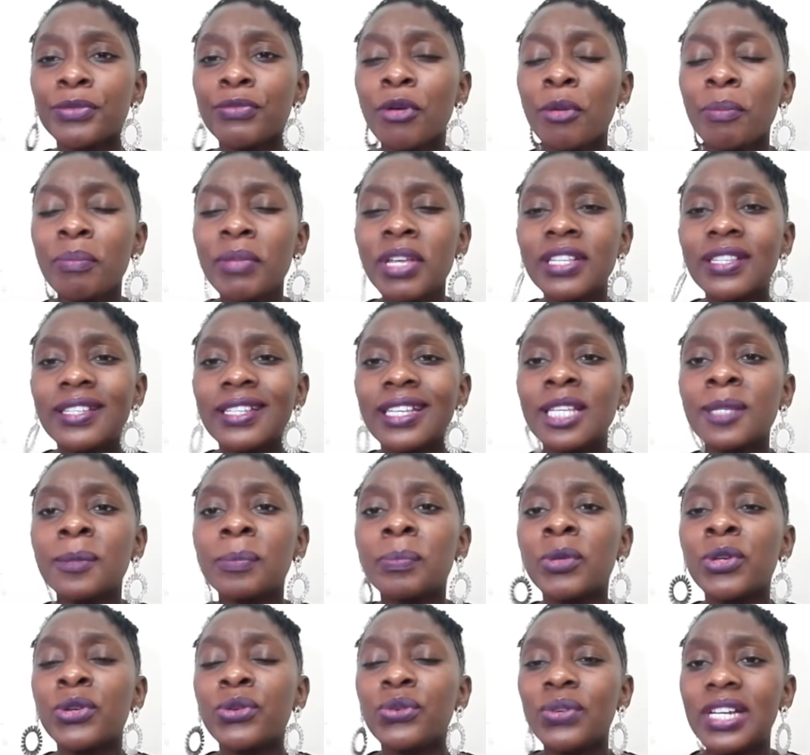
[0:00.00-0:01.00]
For me, it's just
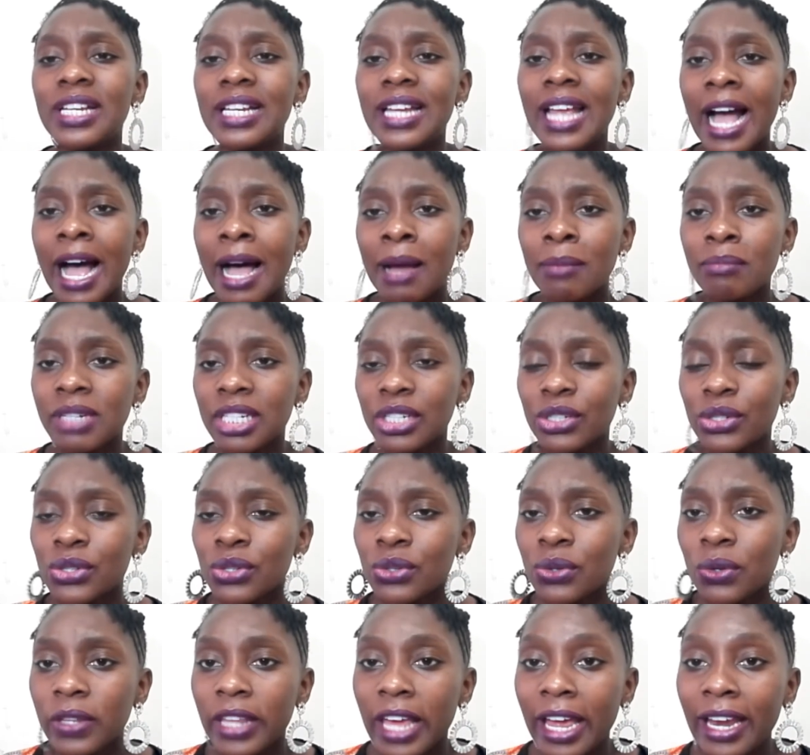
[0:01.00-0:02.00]
been really humbling
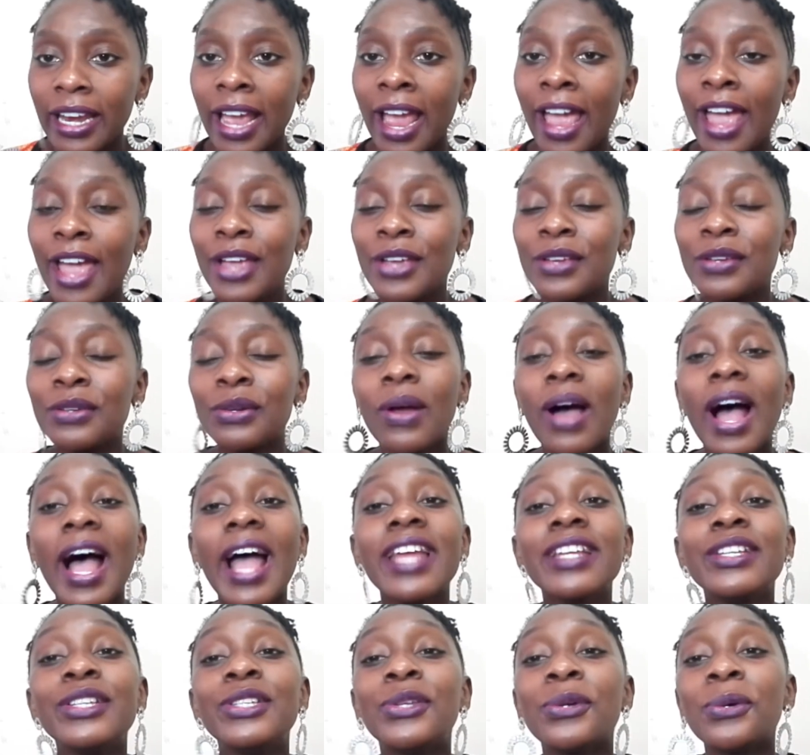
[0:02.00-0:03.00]
to know that, you know,
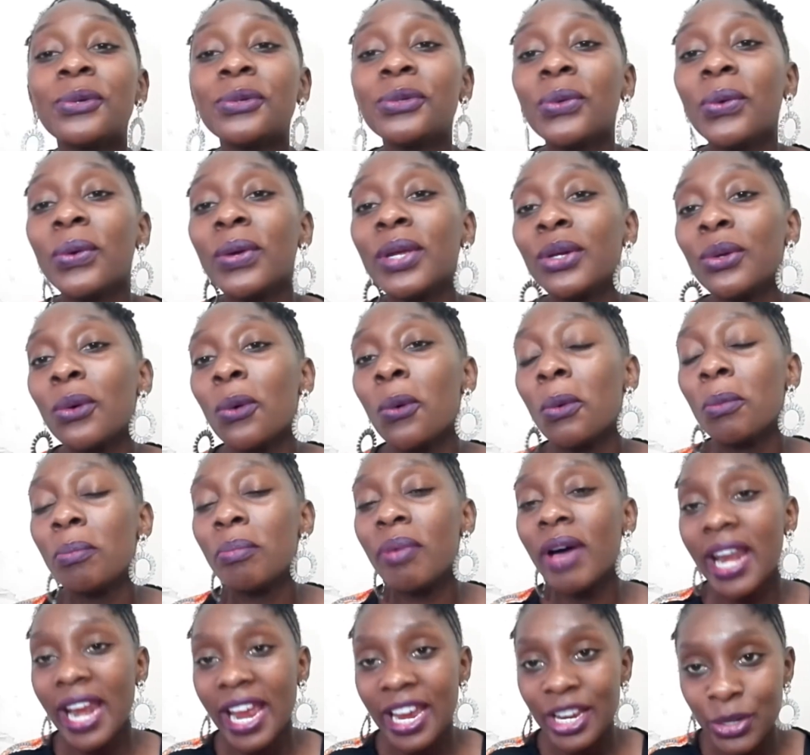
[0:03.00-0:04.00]
I don't know it all,
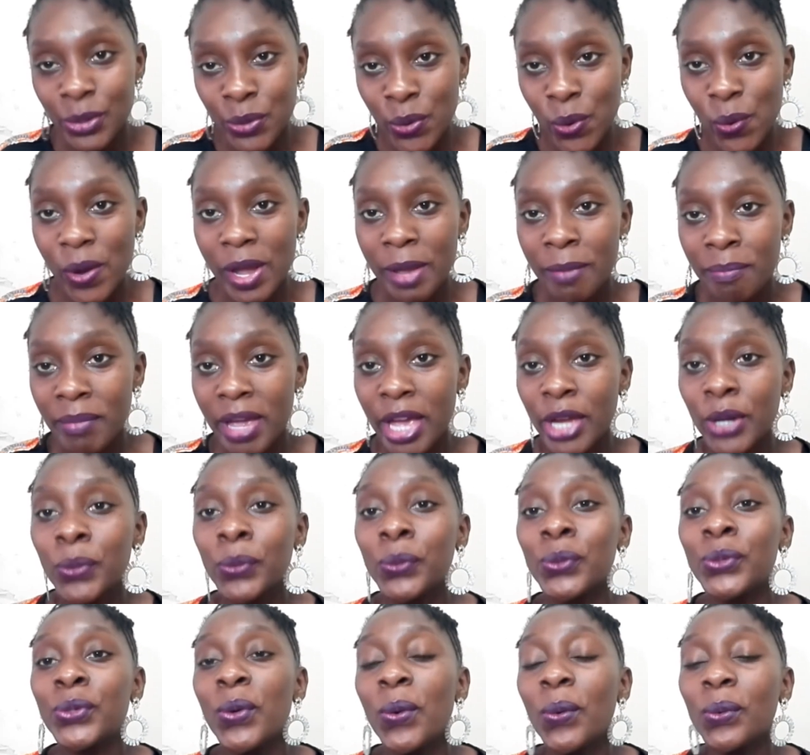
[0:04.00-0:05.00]
but I know a man
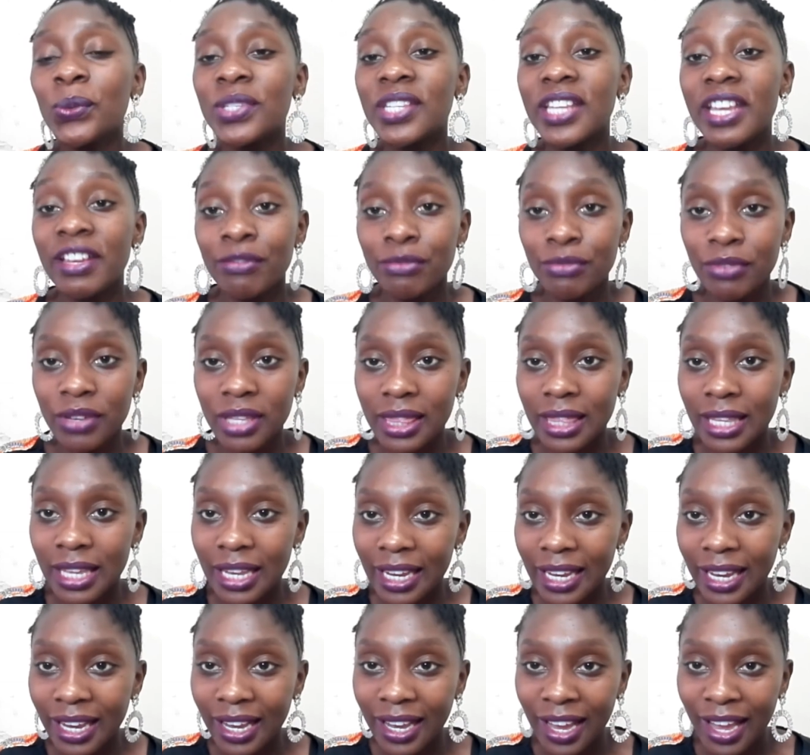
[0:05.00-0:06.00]
who knows
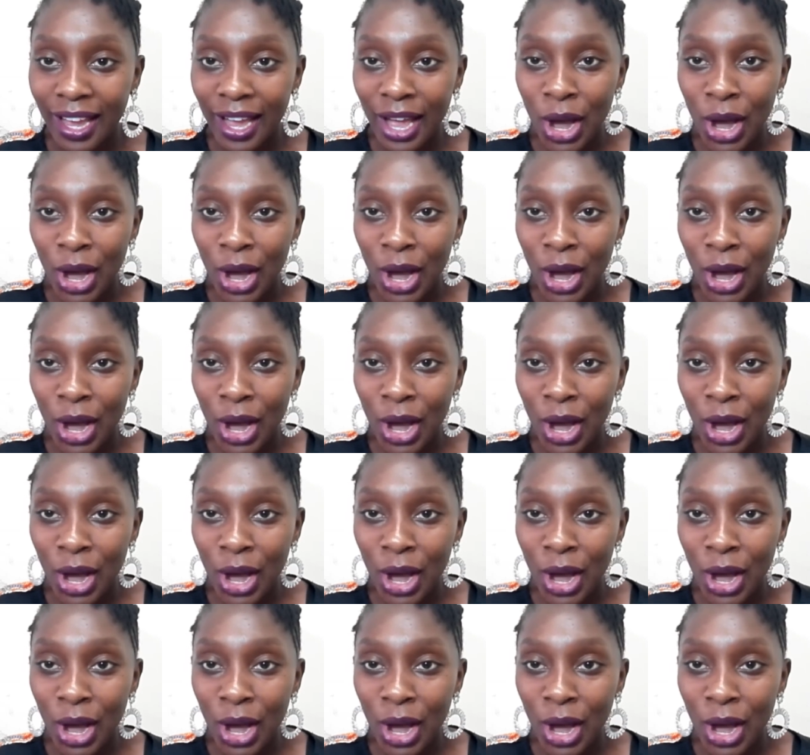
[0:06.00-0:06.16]
everything.